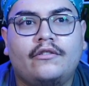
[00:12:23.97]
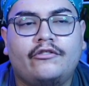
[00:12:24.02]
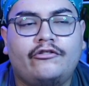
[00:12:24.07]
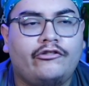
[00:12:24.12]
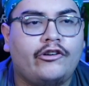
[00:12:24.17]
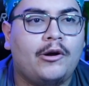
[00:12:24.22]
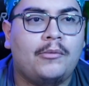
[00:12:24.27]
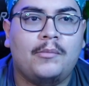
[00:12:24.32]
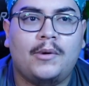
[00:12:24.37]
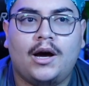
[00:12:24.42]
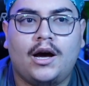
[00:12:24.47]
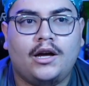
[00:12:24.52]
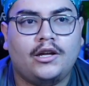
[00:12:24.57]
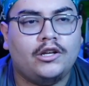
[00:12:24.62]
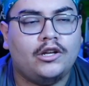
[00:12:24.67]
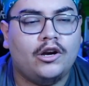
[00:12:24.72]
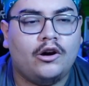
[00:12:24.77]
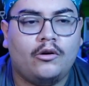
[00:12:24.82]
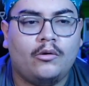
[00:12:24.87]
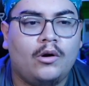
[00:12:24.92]
from uh
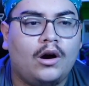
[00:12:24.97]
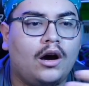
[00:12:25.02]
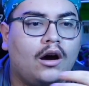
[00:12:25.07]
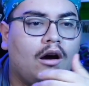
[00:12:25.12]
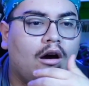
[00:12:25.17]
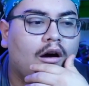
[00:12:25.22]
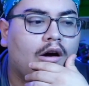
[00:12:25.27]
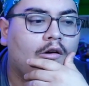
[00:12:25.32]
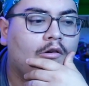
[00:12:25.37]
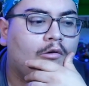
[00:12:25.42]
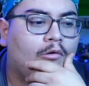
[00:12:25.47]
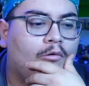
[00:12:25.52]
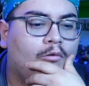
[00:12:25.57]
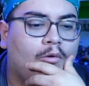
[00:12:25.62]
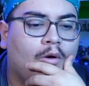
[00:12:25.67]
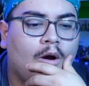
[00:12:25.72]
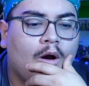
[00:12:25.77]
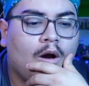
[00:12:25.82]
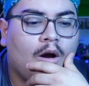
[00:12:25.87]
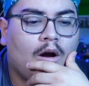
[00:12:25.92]
you know uh
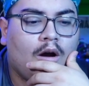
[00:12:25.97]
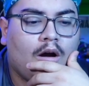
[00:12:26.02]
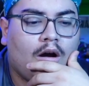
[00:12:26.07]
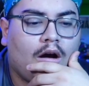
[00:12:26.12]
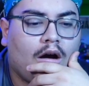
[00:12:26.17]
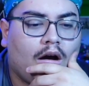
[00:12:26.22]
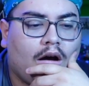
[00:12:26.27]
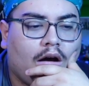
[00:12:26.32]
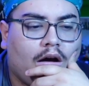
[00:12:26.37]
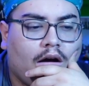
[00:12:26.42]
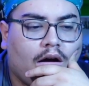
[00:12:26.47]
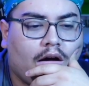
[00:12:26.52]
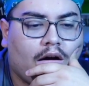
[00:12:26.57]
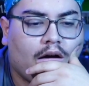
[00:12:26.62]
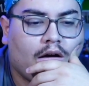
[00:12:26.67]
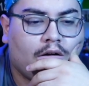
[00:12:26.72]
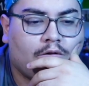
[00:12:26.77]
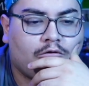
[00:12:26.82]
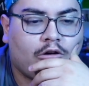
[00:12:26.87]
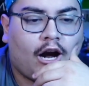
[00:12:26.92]
uh,
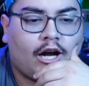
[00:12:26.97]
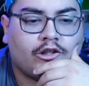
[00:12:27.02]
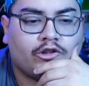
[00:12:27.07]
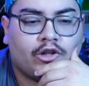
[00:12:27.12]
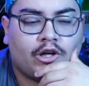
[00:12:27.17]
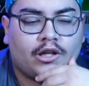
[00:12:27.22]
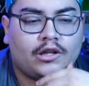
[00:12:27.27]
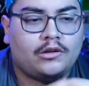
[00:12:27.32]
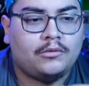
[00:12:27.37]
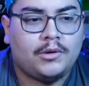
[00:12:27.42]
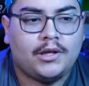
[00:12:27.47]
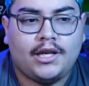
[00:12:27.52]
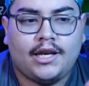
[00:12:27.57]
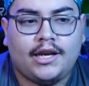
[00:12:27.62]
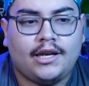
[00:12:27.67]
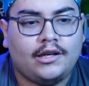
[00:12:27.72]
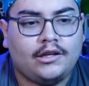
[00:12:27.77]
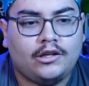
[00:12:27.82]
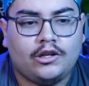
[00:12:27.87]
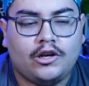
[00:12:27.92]
uh uh, Roderick so he
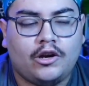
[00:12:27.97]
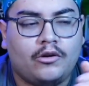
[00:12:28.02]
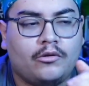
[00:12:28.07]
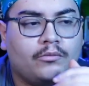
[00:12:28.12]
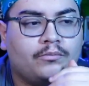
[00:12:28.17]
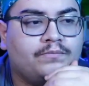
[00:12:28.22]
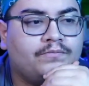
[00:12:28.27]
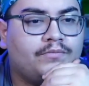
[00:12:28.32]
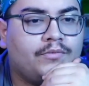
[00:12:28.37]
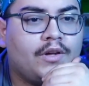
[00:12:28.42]
didn't, you know,